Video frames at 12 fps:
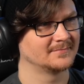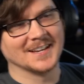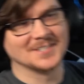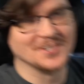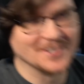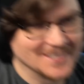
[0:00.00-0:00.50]

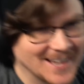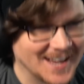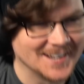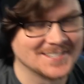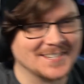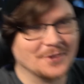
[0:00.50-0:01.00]
Guess you could
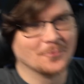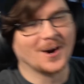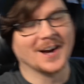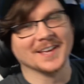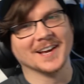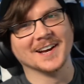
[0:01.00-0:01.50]
kind of see
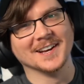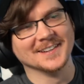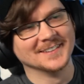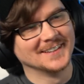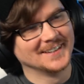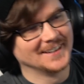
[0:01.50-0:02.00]

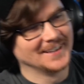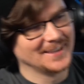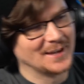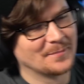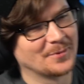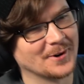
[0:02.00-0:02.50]
why
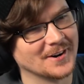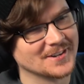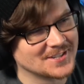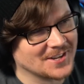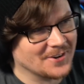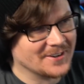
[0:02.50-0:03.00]
the Emperor
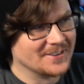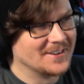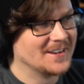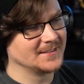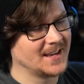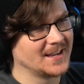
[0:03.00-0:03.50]
is so
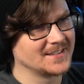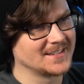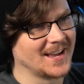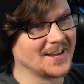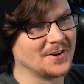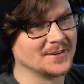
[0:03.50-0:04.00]
dead
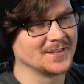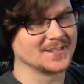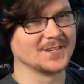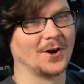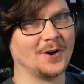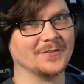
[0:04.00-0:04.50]
set on
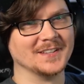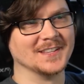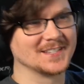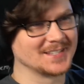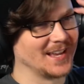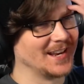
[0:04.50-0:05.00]
dissolving
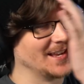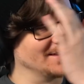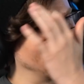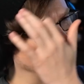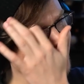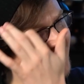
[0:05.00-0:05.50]
the
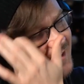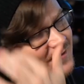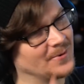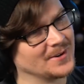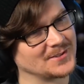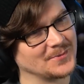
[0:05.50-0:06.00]
Senate.
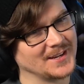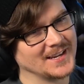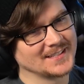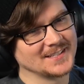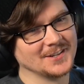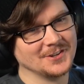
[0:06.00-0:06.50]
Once we
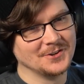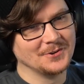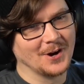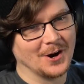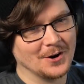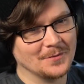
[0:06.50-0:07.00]
get to A
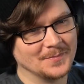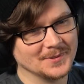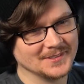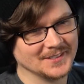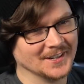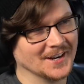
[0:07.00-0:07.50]
New Hope,
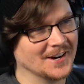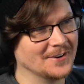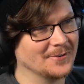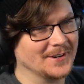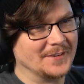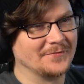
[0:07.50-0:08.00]
you
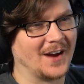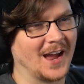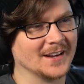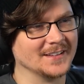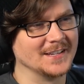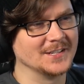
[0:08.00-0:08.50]
know, he
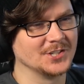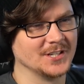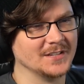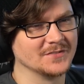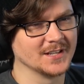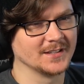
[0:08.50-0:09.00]
finally
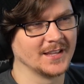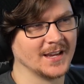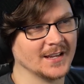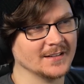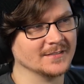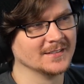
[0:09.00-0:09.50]
achieves it
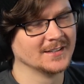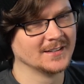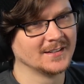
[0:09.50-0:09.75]
then.